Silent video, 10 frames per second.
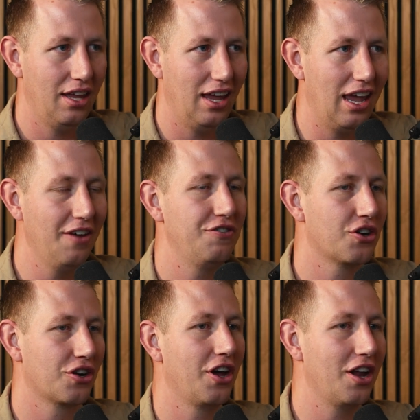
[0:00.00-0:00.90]
If
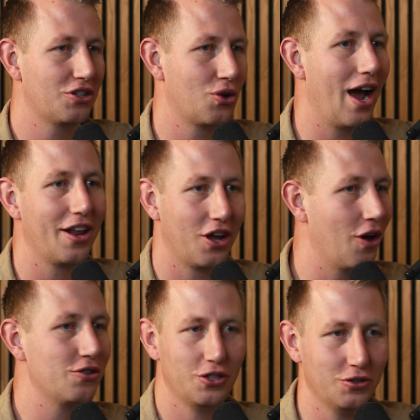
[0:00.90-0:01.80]
you're going to try to
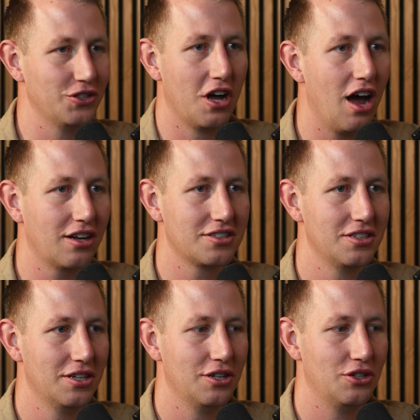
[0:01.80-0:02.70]
go choose stocks,
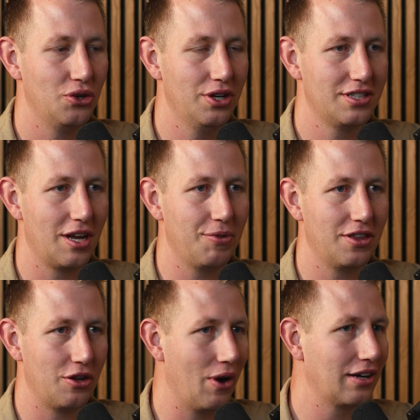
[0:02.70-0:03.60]
do it in something
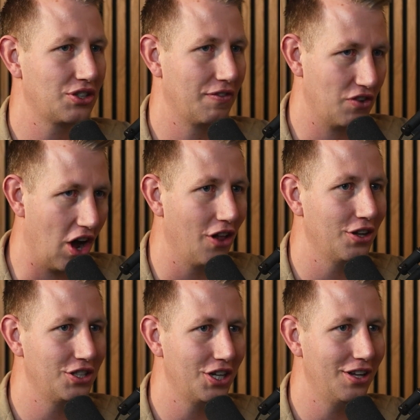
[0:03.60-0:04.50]
that you actually have
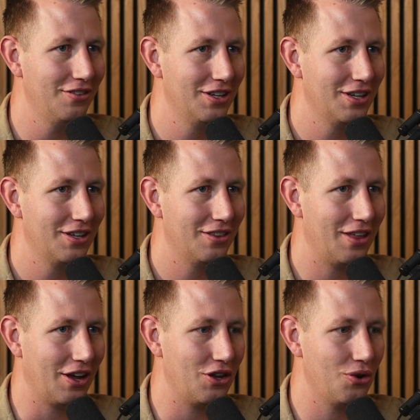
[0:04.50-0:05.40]
knowledge in,
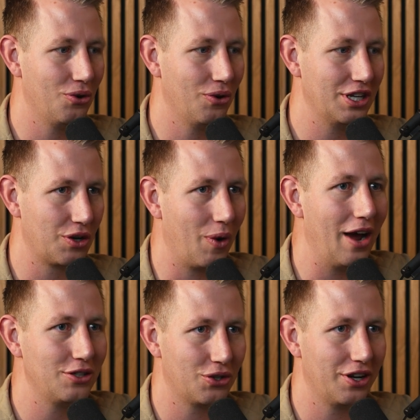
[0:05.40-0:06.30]
that you is
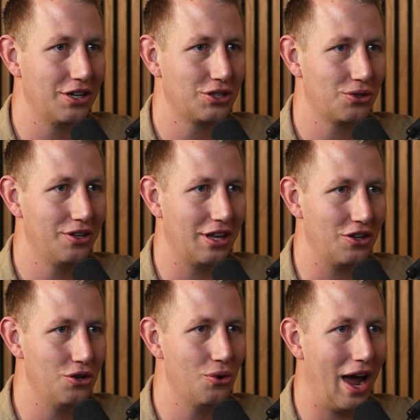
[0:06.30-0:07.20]
around your industry, that
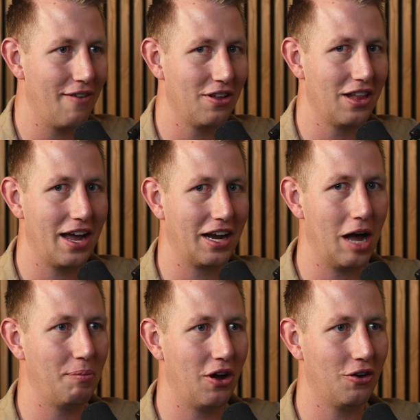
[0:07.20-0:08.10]
you have a leg
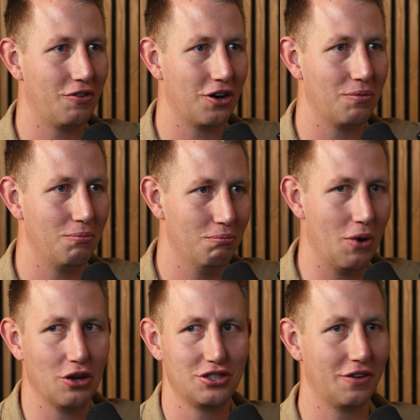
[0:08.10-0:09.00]
up over
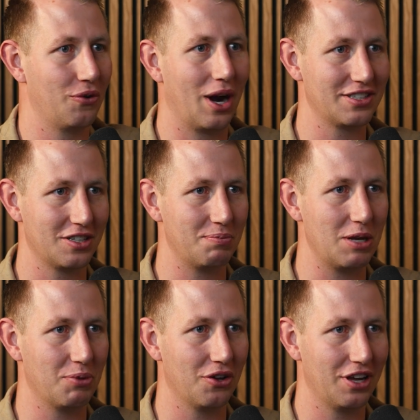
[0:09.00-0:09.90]
most of the rest of the
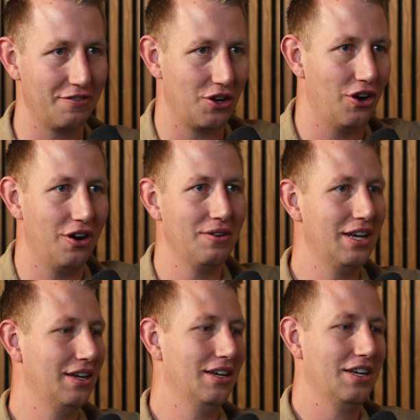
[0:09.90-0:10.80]
people. If you're
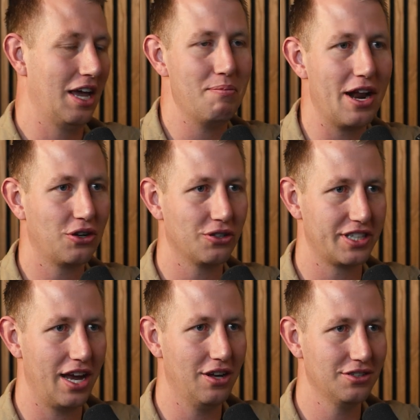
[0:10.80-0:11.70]
in medical
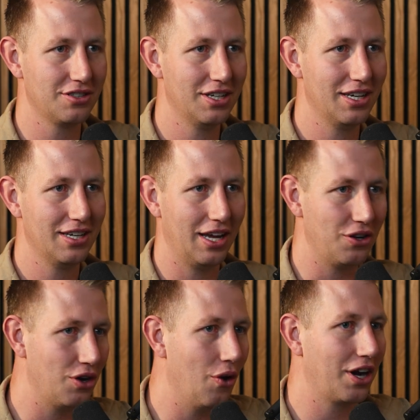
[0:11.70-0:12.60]
sales and
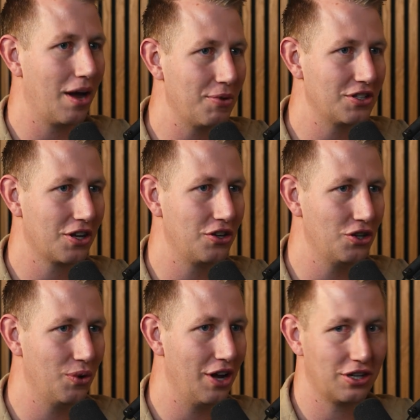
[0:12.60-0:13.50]
you know a company's going to
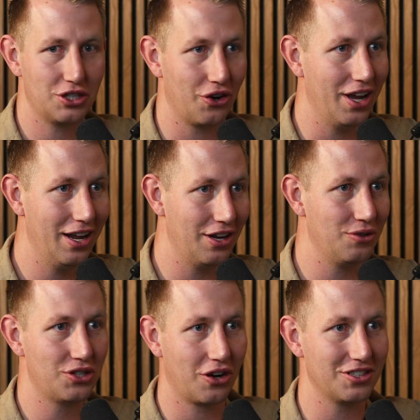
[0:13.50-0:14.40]
do well because you're in it and
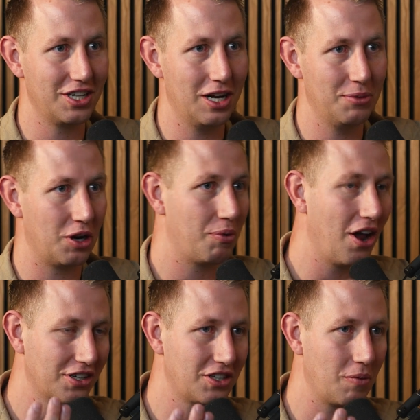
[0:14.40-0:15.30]
you start seeing them and your
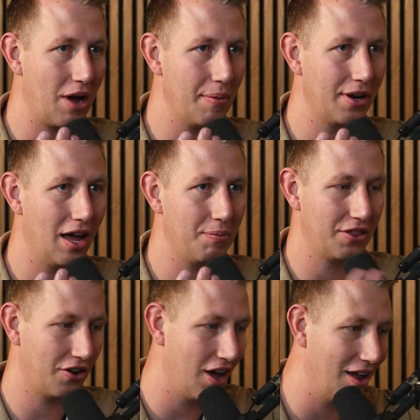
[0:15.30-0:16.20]
products start popping up,
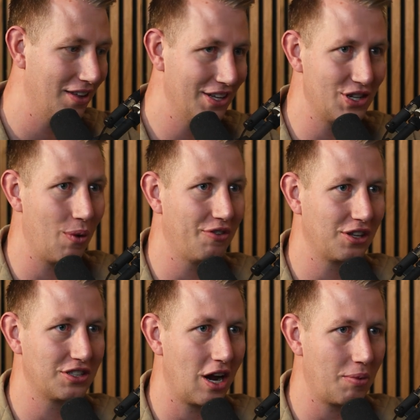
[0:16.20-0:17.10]
but it's not
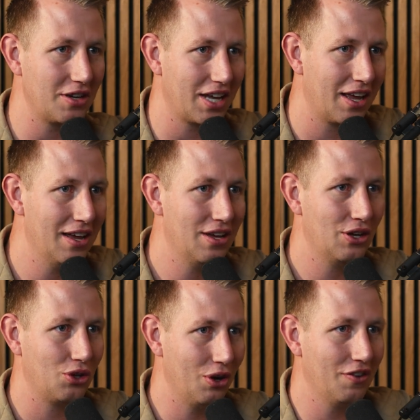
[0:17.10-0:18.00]
reflecting stock price, like
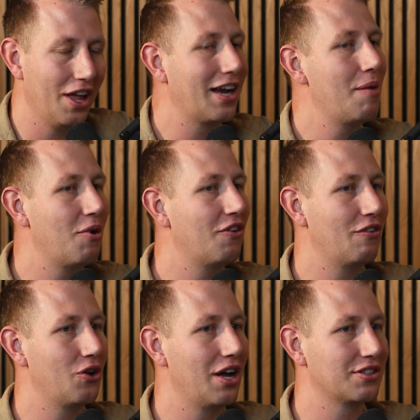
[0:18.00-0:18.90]
you have a leg up over
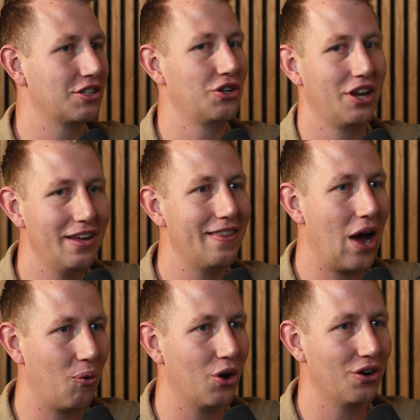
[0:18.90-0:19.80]
everyone else because you're in
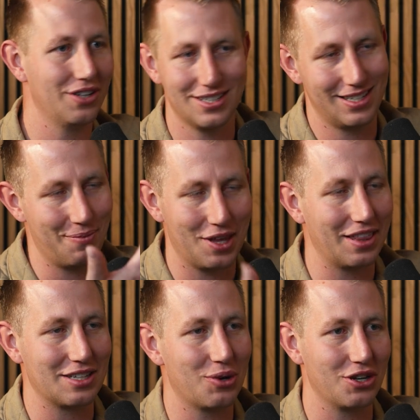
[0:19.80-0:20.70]
that world. It's the same thing.
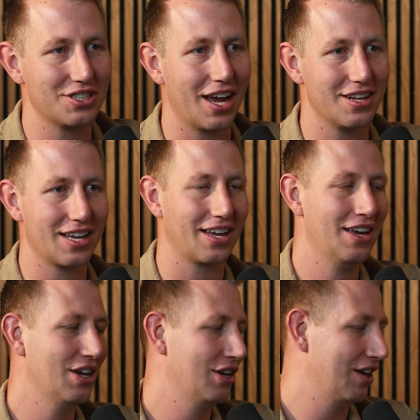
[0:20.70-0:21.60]
That's what you're saying. It's like
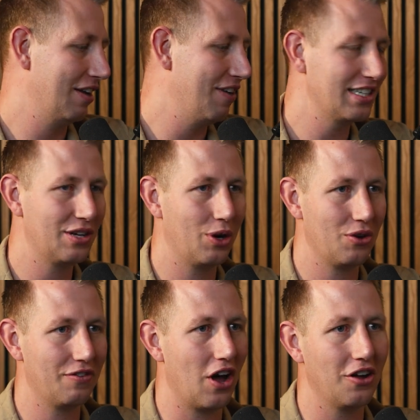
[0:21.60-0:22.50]
invest in what
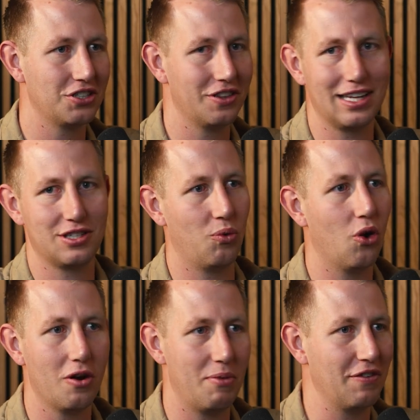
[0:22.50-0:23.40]
you have knowledge in. That's the
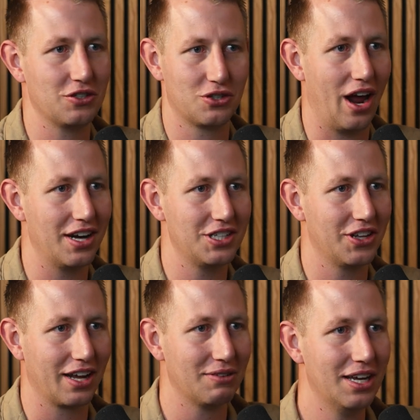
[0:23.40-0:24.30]
Warren Buffett strategy.
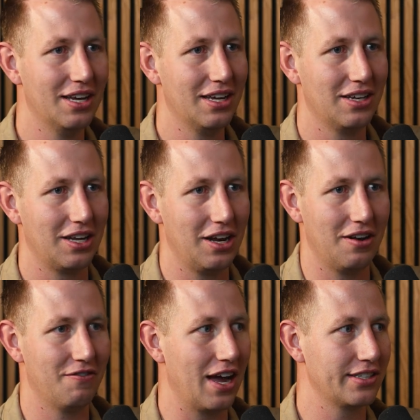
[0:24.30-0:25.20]
Like he
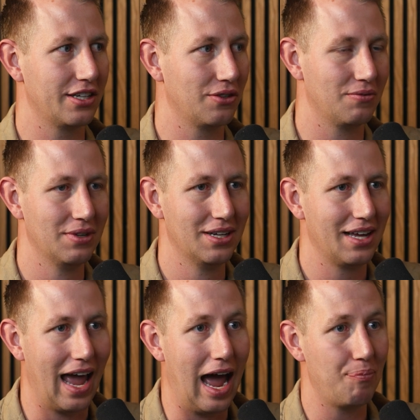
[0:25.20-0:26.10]
didn't invest in
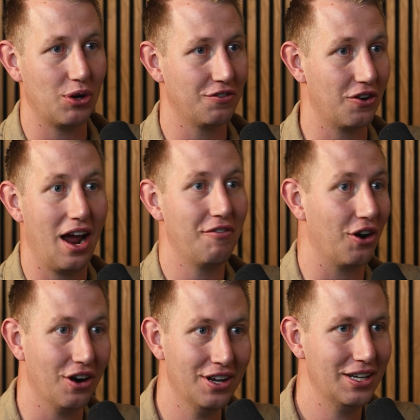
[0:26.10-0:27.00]
Apple
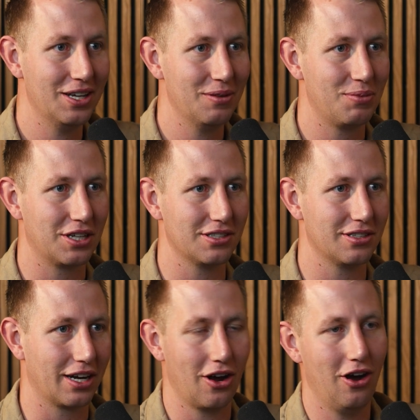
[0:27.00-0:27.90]
forever because it's
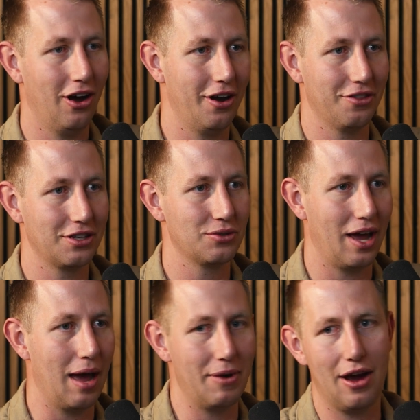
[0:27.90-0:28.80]
like, oh, I don't think this will
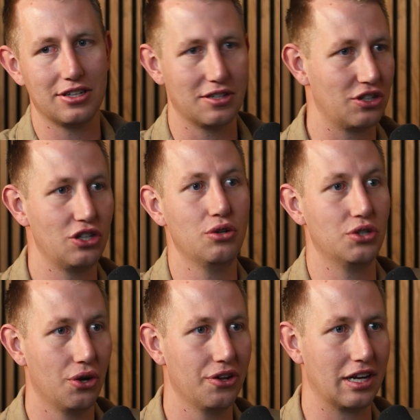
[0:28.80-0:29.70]
happen. Now it's a
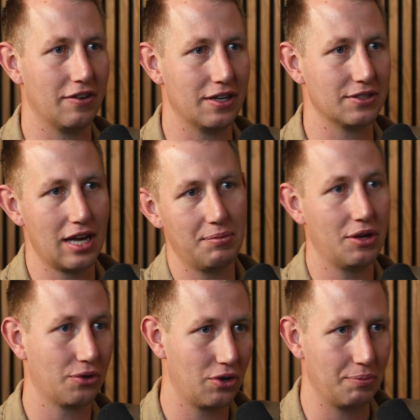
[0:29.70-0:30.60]
huge holding of his. Same
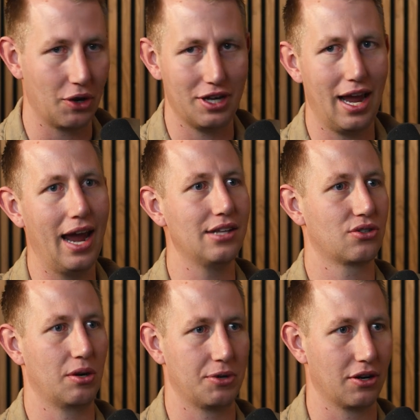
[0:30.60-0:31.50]
thing with crypto. He hates
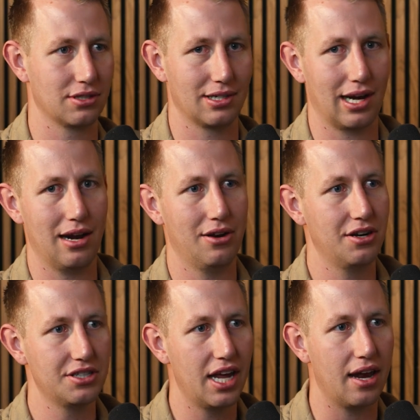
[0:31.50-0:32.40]
crypto because he's like, I don't
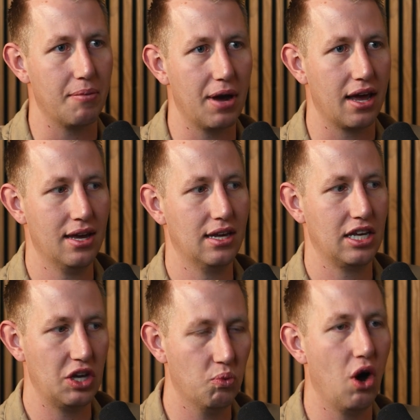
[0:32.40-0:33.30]
understand it. But
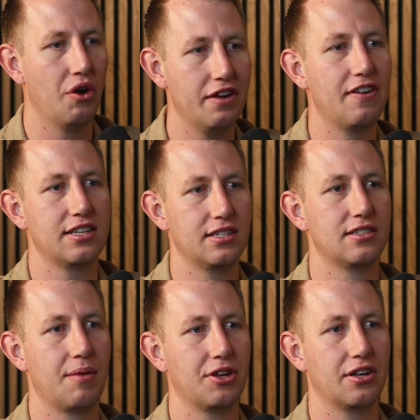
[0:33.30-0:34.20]
he won't invest in
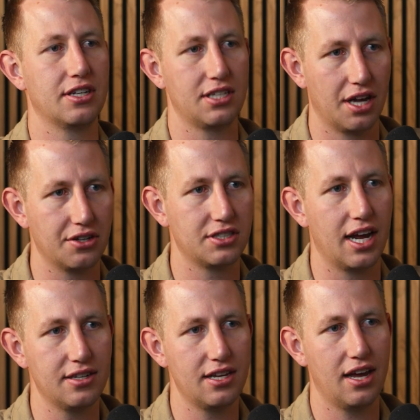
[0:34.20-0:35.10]
something unless he
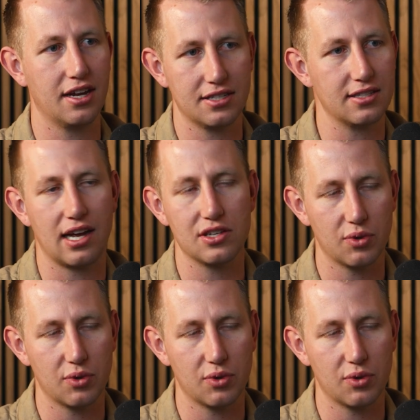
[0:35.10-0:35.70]
understands it and it's inside his